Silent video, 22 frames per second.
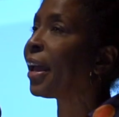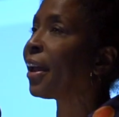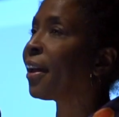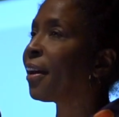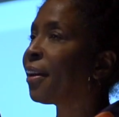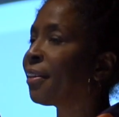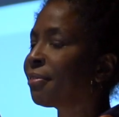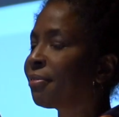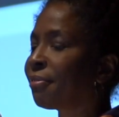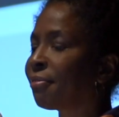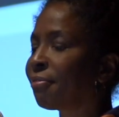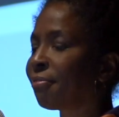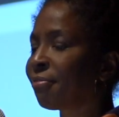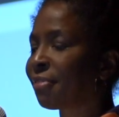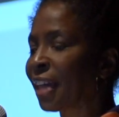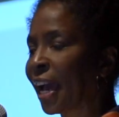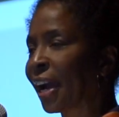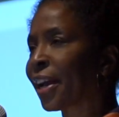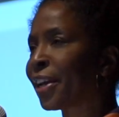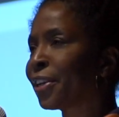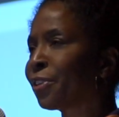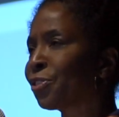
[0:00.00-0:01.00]
And
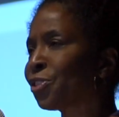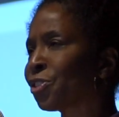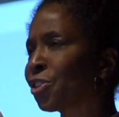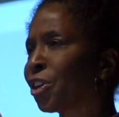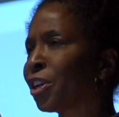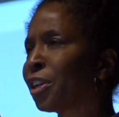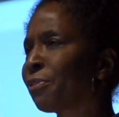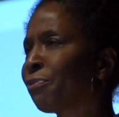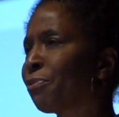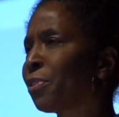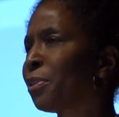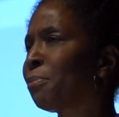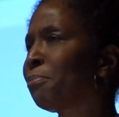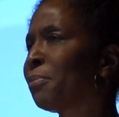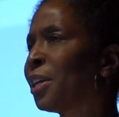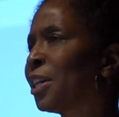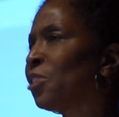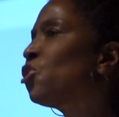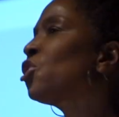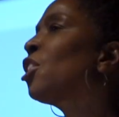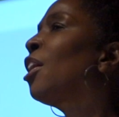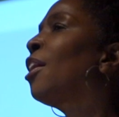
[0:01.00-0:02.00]
that kind of started from
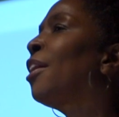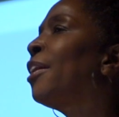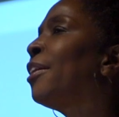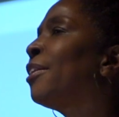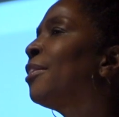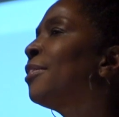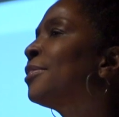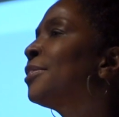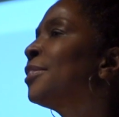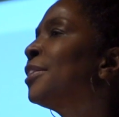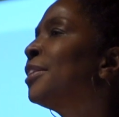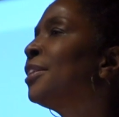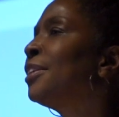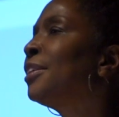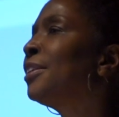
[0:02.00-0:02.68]
a child,